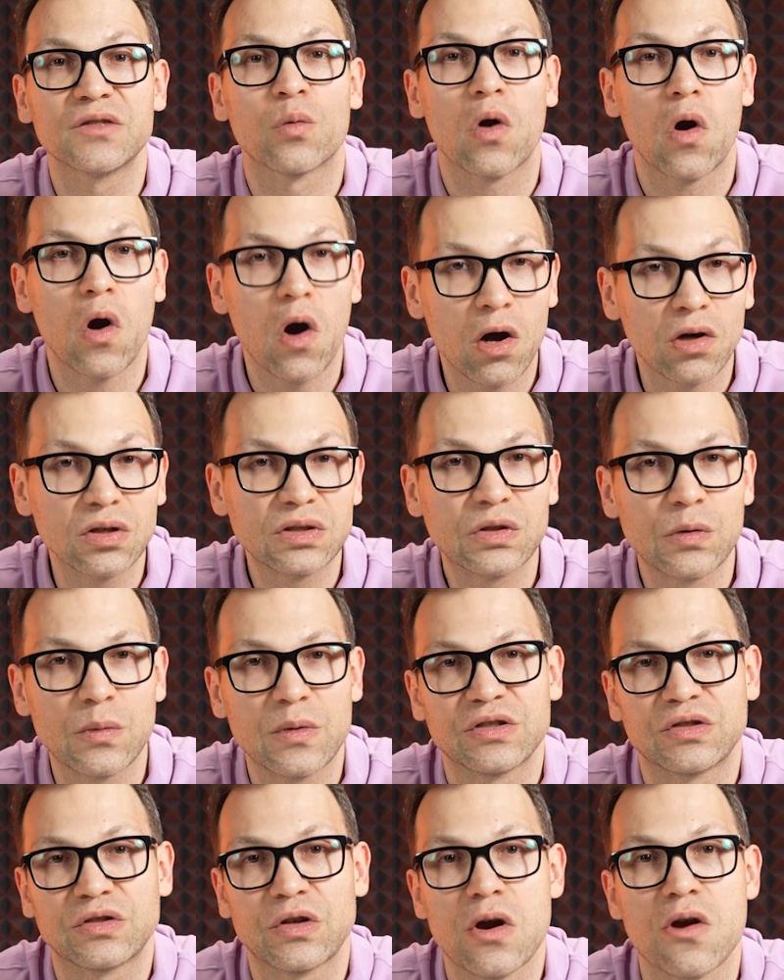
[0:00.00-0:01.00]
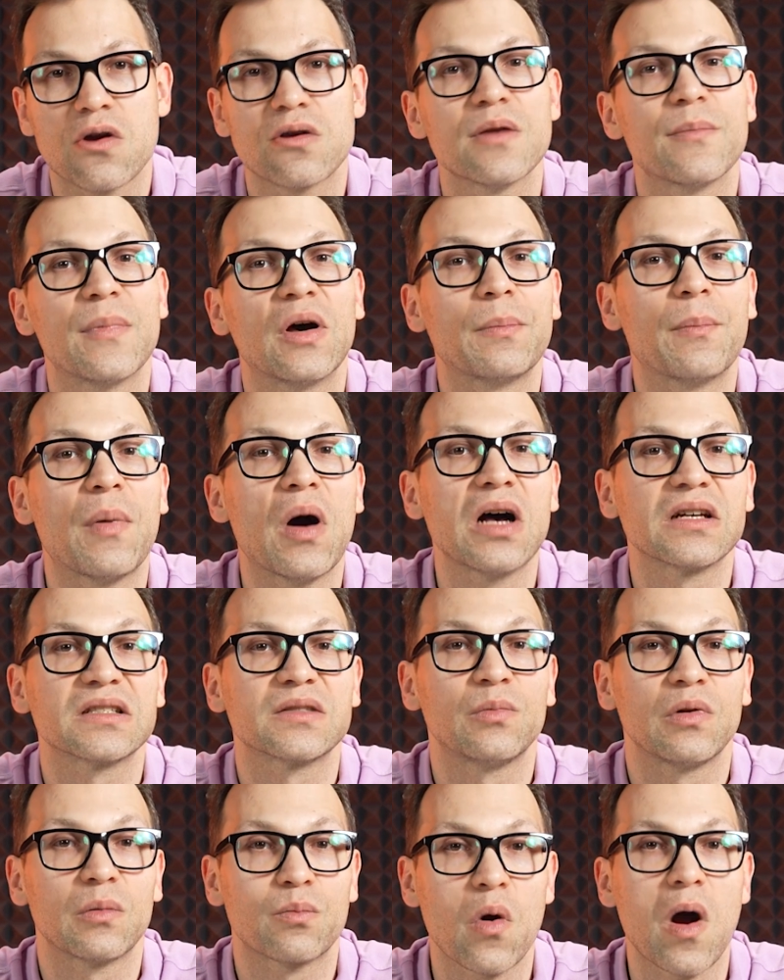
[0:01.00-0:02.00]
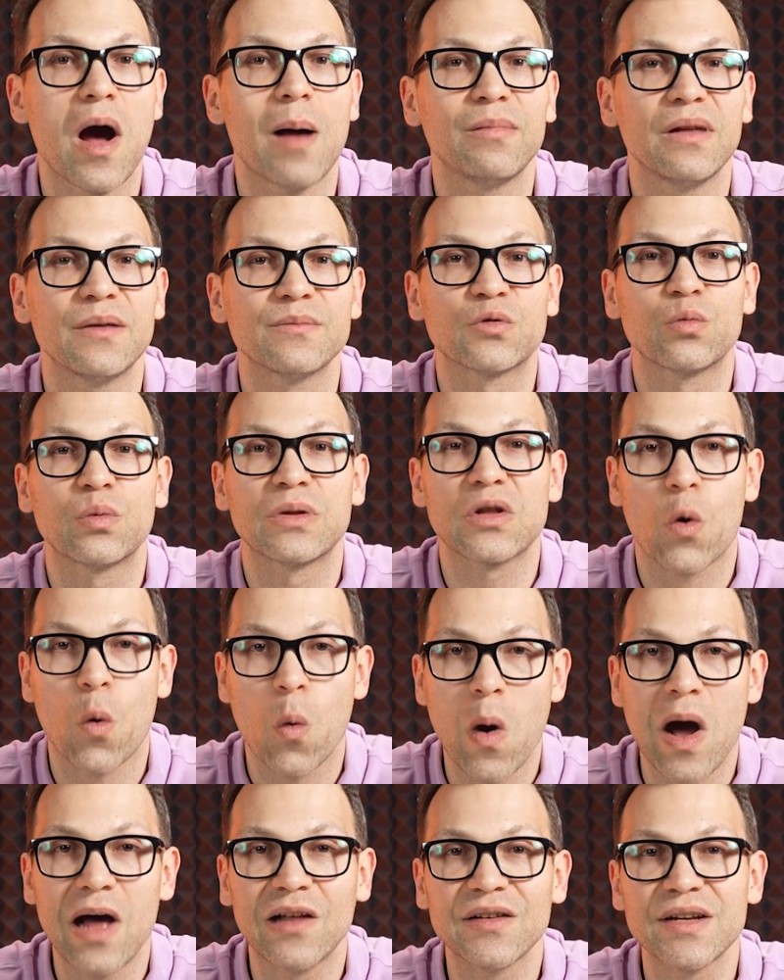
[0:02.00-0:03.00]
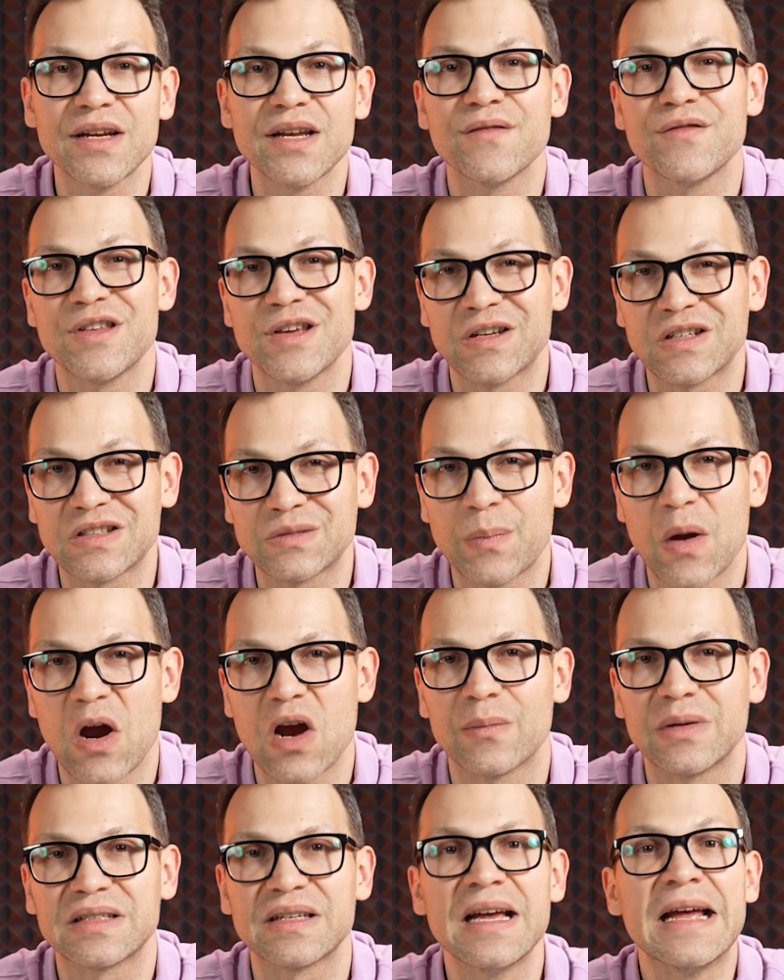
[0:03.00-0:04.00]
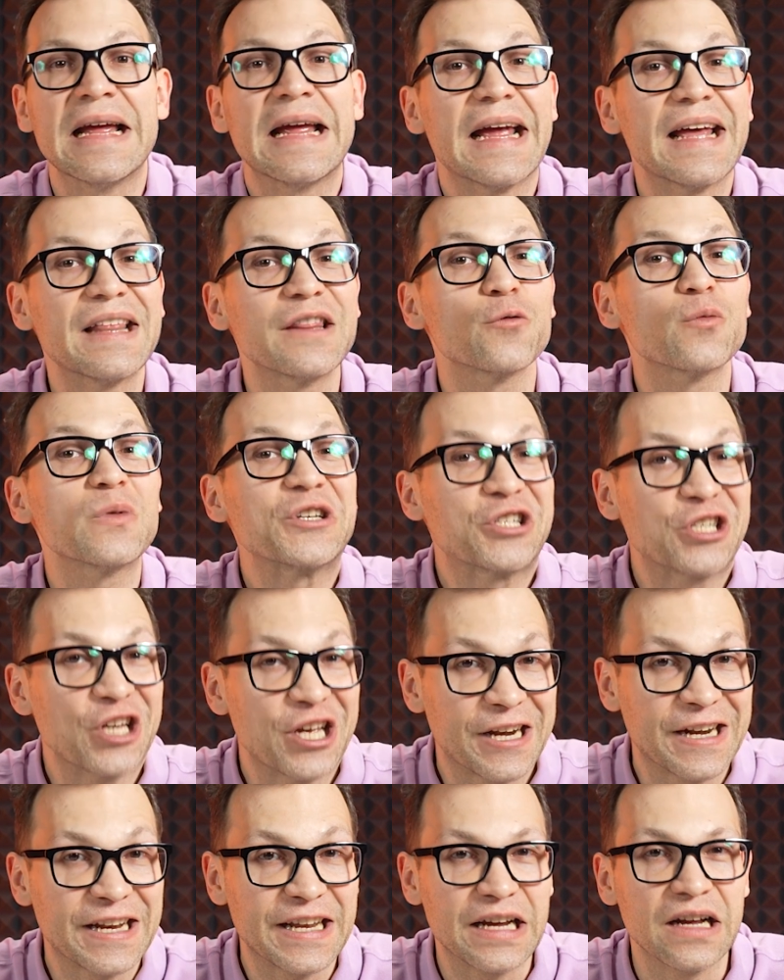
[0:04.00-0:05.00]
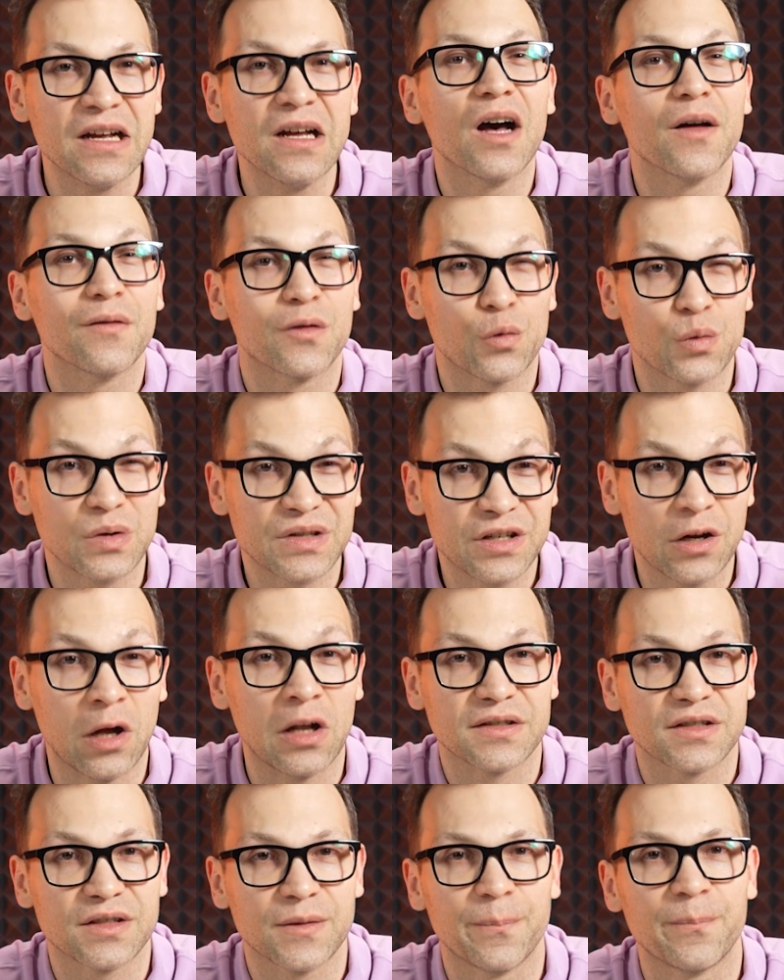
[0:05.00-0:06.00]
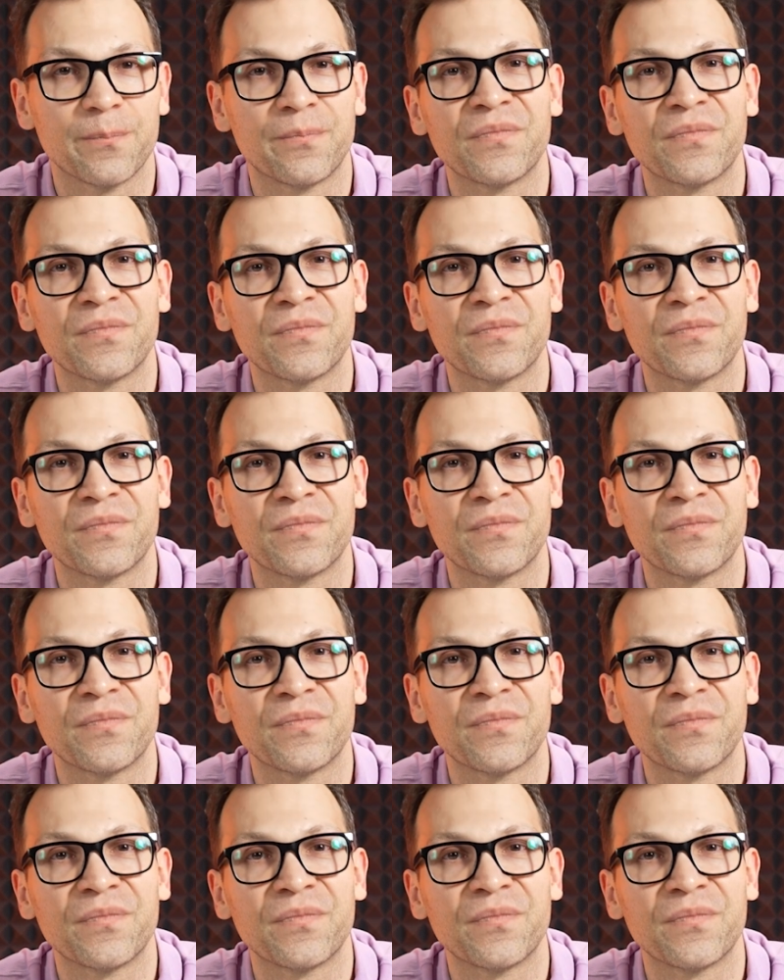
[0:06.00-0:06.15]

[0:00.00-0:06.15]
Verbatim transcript: were also concerned about possible problems with the quality of the experiments and the rigidity of the results.